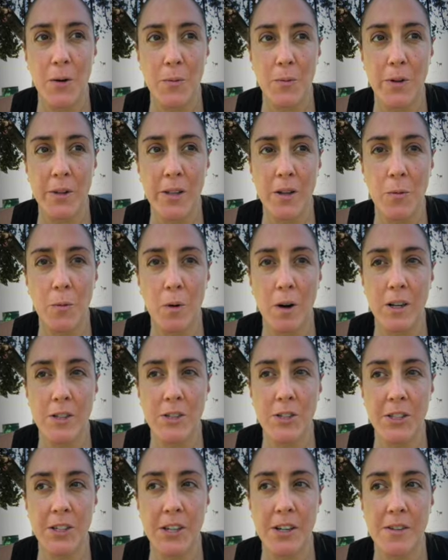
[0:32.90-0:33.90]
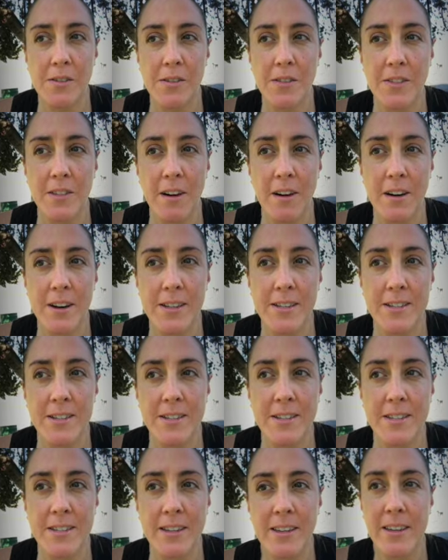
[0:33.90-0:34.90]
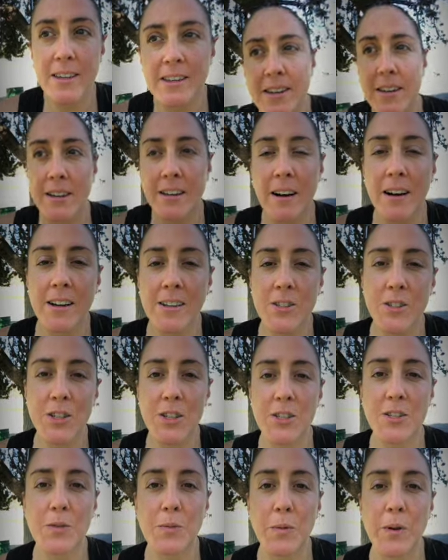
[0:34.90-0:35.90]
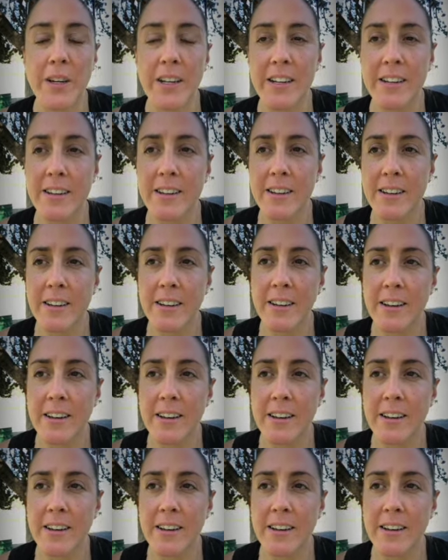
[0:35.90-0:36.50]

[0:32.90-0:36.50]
really watching your thoughts, not just when